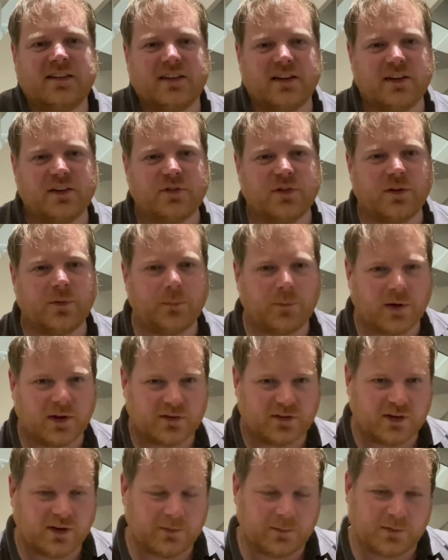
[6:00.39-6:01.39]
you know, if my
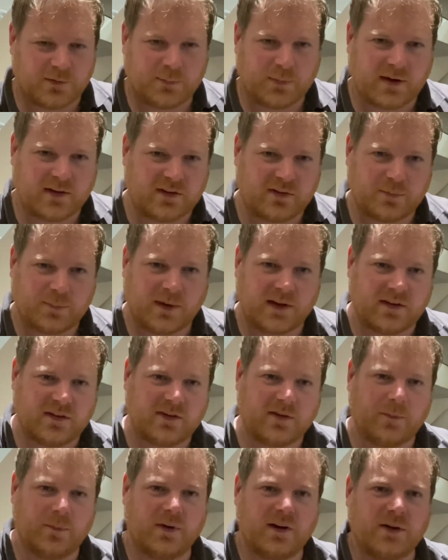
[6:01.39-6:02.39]
time's better spent
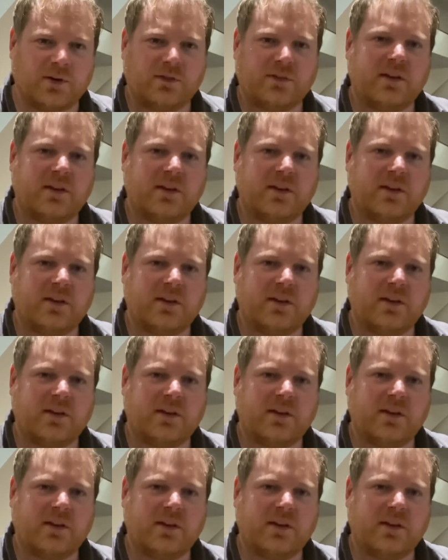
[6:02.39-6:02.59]
somewhere else.